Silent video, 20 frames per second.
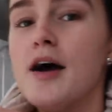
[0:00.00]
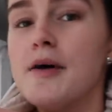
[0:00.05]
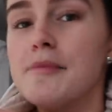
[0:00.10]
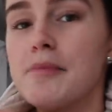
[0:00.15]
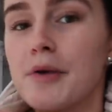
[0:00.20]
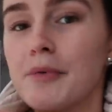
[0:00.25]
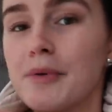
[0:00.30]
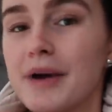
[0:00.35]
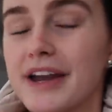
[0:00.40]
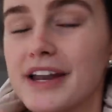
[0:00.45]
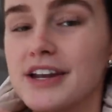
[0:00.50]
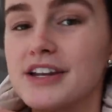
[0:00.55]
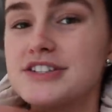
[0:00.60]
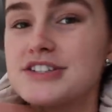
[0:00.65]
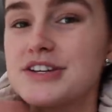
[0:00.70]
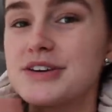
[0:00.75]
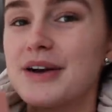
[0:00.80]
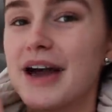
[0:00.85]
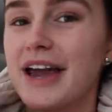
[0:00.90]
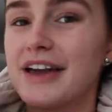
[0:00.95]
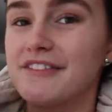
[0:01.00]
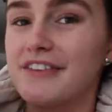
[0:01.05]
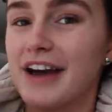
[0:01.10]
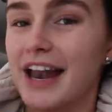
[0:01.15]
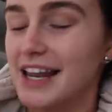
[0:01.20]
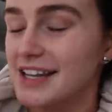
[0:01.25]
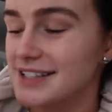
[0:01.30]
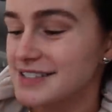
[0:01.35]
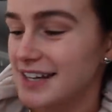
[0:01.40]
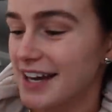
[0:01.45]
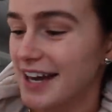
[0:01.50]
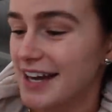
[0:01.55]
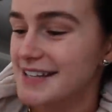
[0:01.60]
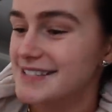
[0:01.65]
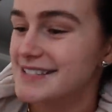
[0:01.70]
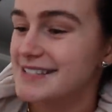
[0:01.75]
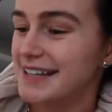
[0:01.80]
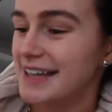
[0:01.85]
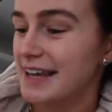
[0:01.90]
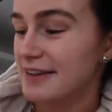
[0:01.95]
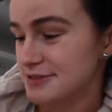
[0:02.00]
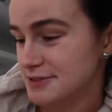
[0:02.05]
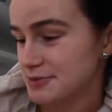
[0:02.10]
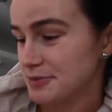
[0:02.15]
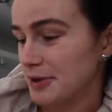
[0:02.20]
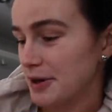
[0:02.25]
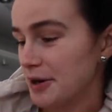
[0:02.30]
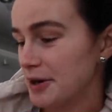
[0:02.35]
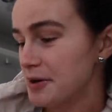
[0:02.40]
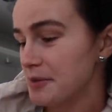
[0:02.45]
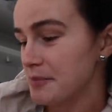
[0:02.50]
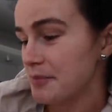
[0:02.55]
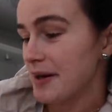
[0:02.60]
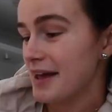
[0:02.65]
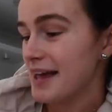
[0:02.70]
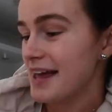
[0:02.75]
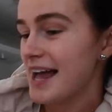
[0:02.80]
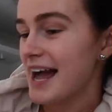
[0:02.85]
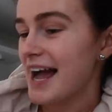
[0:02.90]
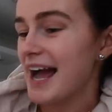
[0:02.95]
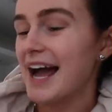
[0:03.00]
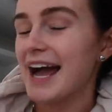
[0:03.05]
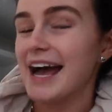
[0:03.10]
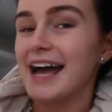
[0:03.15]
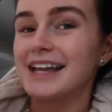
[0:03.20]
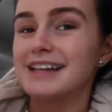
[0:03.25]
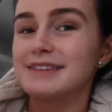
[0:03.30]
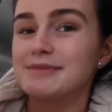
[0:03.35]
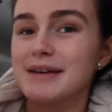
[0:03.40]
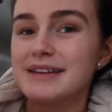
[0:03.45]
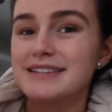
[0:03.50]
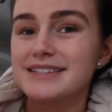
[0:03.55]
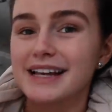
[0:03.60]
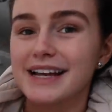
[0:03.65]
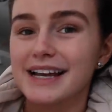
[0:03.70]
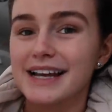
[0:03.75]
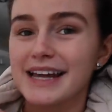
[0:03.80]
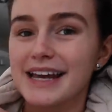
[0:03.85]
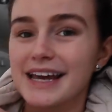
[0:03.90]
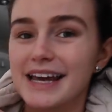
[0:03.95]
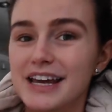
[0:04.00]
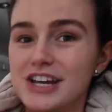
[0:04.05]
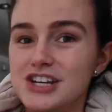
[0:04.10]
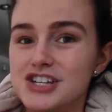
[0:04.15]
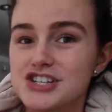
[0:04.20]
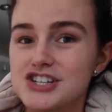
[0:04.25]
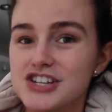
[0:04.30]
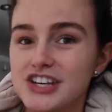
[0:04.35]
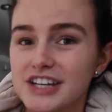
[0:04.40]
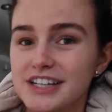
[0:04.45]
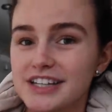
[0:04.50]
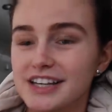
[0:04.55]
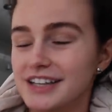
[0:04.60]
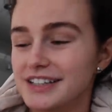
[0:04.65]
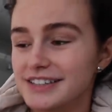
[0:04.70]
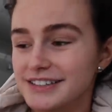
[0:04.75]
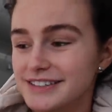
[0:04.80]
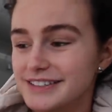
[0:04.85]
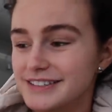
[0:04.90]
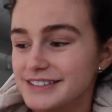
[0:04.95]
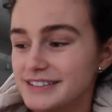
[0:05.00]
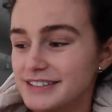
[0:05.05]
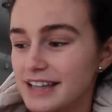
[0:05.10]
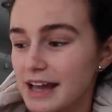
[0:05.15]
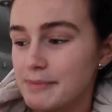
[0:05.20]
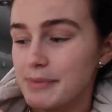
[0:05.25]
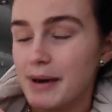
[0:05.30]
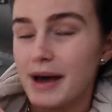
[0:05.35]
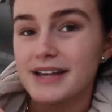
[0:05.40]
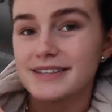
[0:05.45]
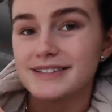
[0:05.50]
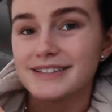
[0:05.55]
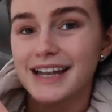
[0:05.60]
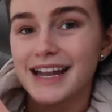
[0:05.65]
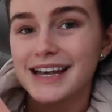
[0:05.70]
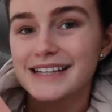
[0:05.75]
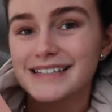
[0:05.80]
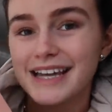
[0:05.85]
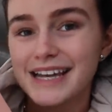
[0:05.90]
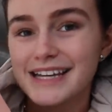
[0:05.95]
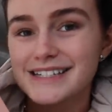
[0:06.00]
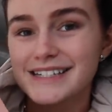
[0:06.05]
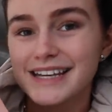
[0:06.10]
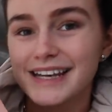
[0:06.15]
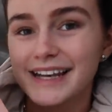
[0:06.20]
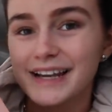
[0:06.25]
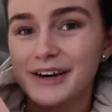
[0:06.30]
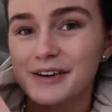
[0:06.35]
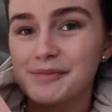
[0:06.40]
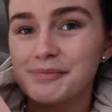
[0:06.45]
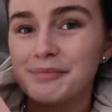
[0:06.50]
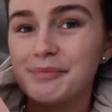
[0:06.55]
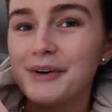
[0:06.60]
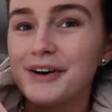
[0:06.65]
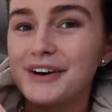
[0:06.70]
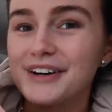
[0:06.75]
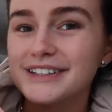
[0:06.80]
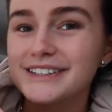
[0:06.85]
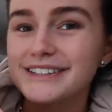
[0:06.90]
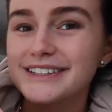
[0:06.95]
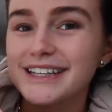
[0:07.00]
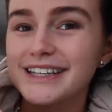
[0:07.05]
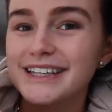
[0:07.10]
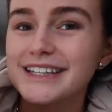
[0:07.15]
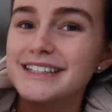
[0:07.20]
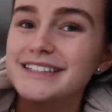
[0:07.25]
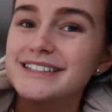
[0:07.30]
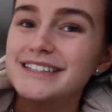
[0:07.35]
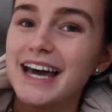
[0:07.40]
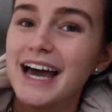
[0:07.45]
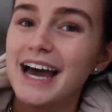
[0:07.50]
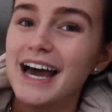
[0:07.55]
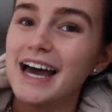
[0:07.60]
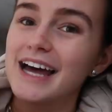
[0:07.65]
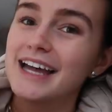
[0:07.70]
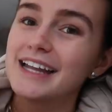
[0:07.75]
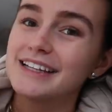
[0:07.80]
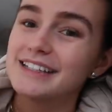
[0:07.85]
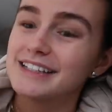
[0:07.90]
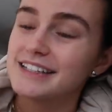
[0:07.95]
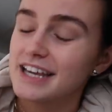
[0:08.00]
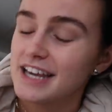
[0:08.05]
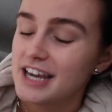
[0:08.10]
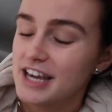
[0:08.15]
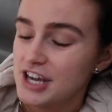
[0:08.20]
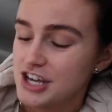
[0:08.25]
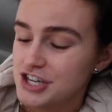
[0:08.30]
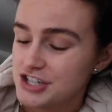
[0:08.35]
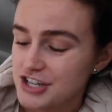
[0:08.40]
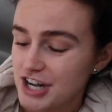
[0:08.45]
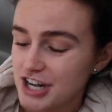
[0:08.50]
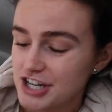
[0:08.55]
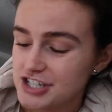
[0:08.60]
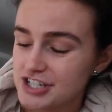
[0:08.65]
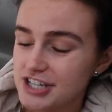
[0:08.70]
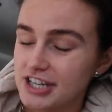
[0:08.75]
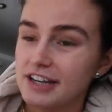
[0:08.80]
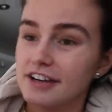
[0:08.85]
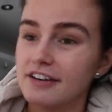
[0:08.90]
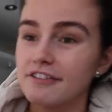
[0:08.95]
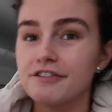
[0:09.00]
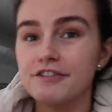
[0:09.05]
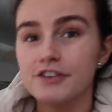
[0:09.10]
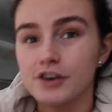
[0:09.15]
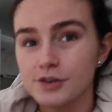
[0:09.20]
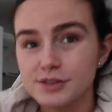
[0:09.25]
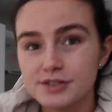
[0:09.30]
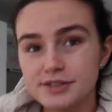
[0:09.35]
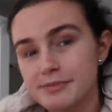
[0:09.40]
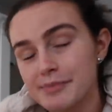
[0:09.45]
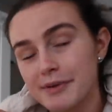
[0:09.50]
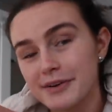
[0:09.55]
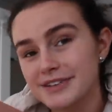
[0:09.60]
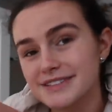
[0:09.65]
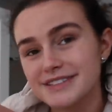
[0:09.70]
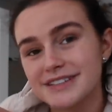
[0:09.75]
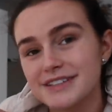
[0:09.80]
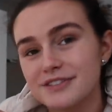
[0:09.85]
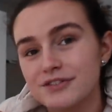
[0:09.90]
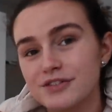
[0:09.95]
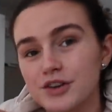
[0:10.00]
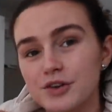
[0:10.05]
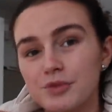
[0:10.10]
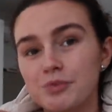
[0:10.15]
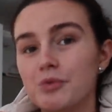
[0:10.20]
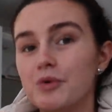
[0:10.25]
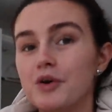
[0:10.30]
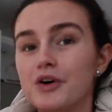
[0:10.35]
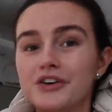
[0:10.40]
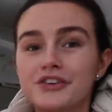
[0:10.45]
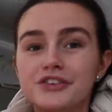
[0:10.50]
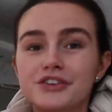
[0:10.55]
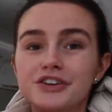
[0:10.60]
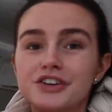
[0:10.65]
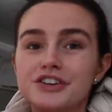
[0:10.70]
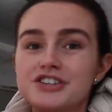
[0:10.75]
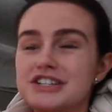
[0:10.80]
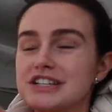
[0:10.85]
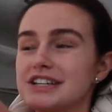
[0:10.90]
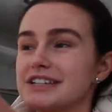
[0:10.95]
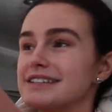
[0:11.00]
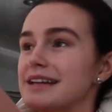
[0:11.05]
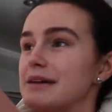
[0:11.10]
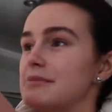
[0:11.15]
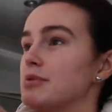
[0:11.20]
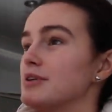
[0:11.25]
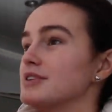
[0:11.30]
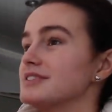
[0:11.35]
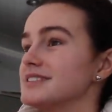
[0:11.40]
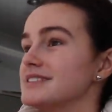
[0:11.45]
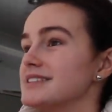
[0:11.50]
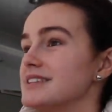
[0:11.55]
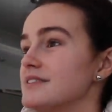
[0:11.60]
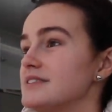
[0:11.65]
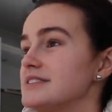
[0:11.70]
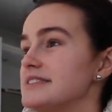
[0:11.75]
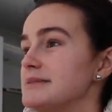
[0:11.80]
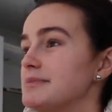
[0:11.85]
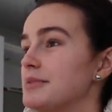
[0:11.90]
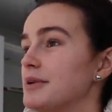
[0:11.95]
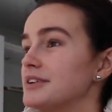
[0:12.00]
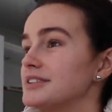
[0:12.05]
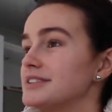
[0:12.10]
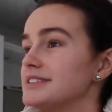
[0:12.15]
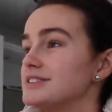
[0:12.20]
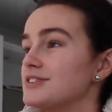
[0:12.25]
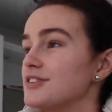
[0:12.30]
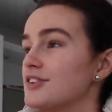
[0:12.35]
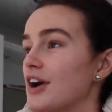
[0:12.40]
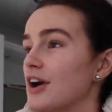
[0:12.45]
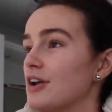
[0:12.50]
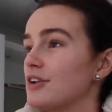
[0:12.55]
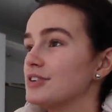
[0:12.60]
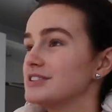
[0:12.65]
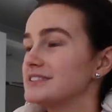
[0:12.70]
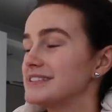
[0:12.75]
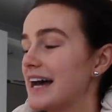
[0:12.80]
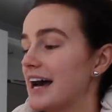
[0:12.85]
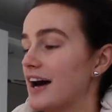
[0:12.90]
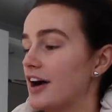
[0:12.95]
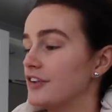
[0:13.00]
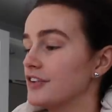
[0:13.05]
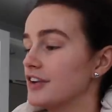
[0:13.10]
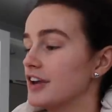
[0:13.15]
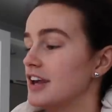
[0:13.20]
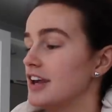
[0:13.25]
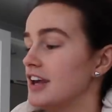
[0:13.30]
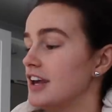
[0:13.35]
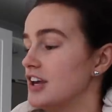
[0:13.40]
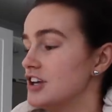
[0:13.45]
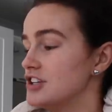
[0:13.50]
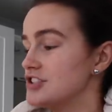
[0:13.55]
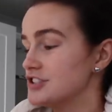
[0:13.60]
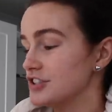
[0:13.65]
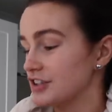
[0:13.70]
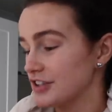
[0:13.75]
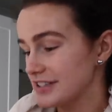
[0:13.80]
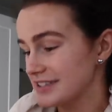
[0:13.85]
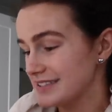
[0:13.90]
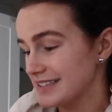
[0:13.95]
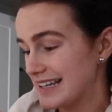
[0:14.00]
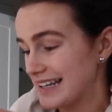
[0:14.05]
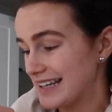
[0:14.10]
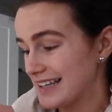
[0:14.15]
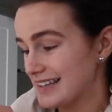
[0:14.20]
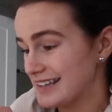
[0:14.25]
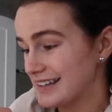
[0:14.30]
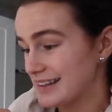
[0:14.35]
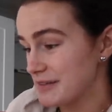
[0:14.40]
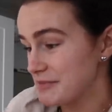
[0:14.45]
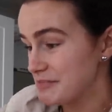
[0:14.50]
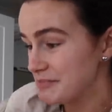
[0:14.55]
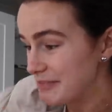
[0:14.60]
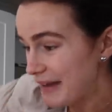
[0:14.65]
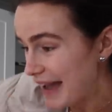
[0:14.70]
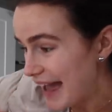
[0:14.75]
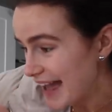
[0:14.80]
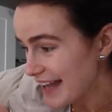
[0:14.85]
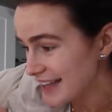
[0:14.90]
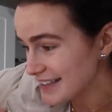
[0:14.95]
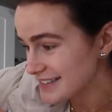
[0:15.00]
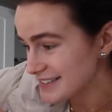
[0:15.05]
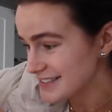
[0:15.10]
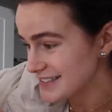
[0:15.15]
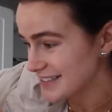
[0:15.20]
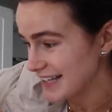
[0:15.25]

But we're gonna do a Valentine's gift swap, and basically she does like personalization little boxes, and she actually fills the boxes if you want. She does like positivity boxes throughout lockdown. She's honestly the best.